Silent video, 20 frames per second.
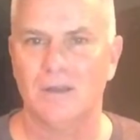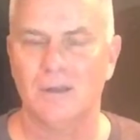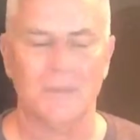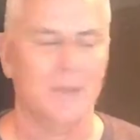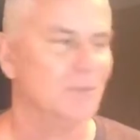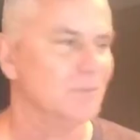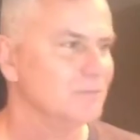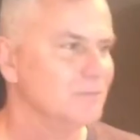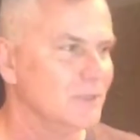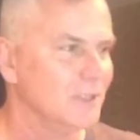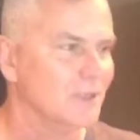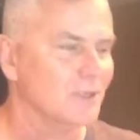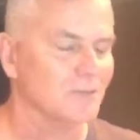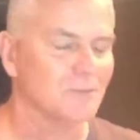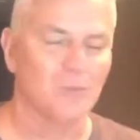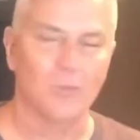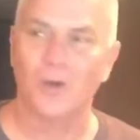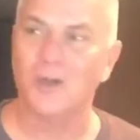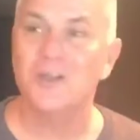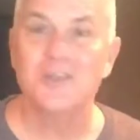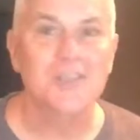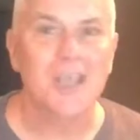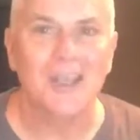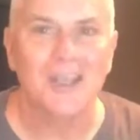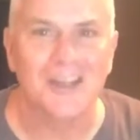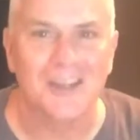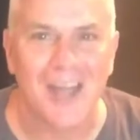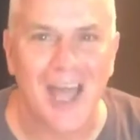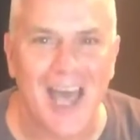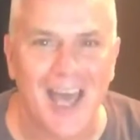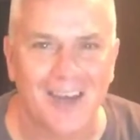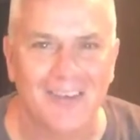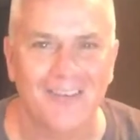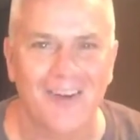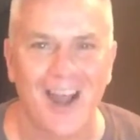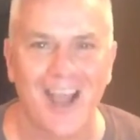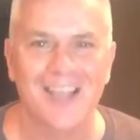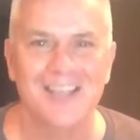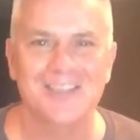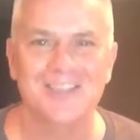I mean, what do you say to that,
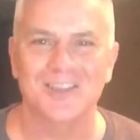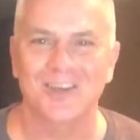right?